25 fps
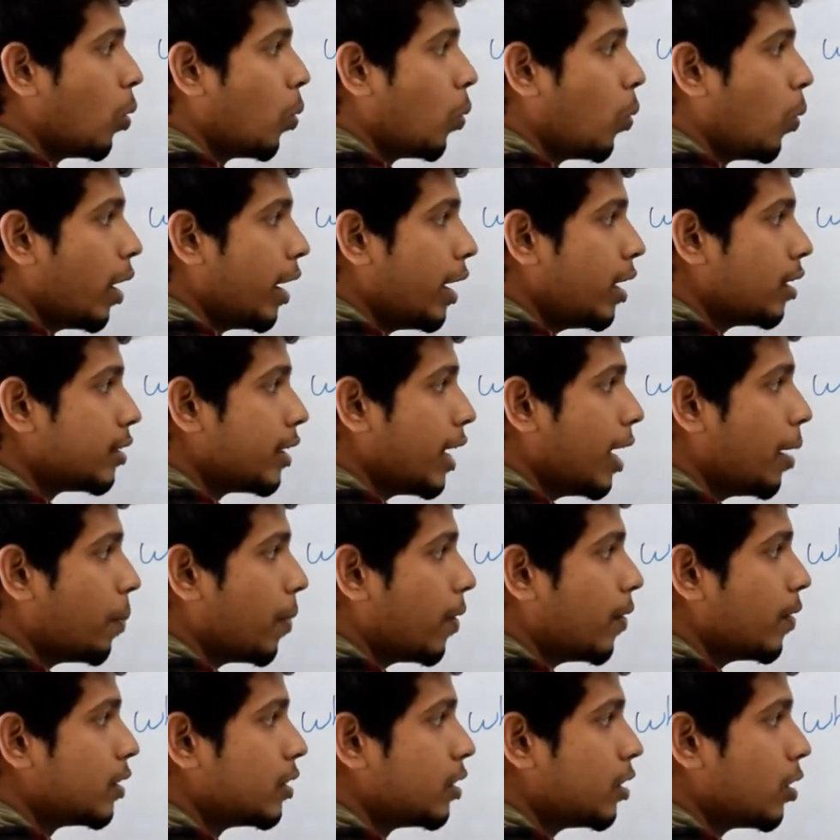why is a
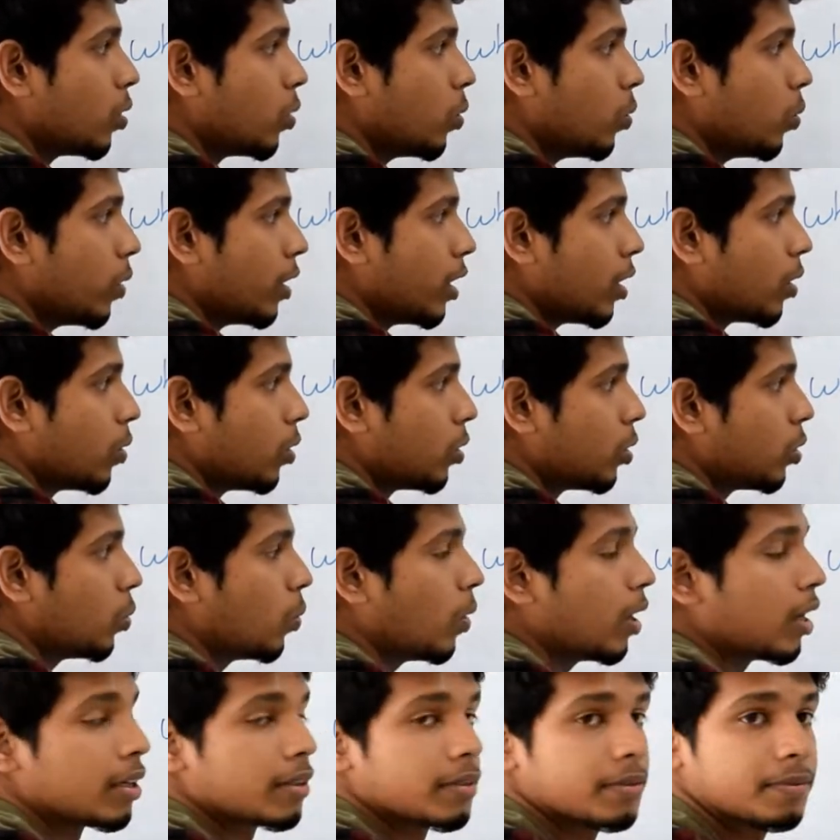power 0 equal to
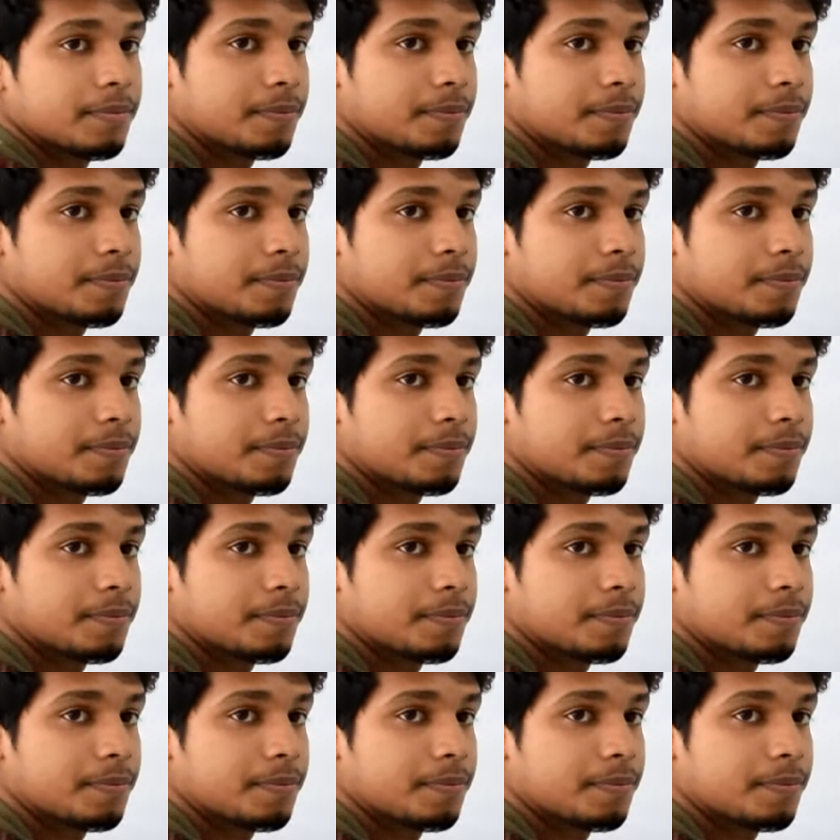1.